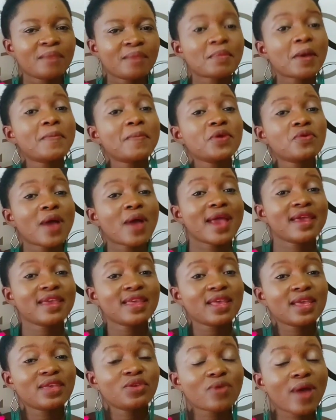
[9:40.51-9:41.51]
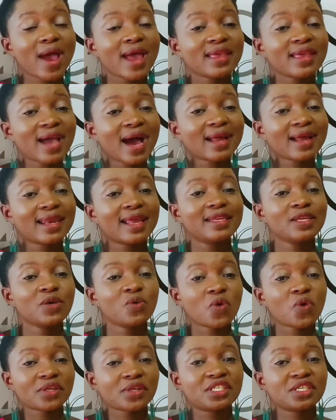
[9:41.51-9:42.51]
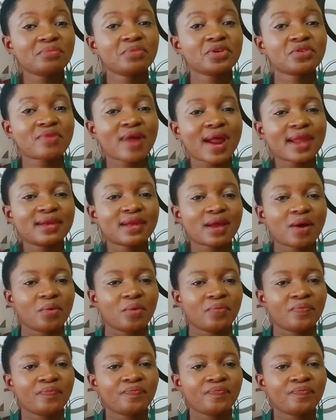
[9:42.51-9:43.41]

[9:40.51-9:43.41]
Maybe you are, you are a young lady watching me right now,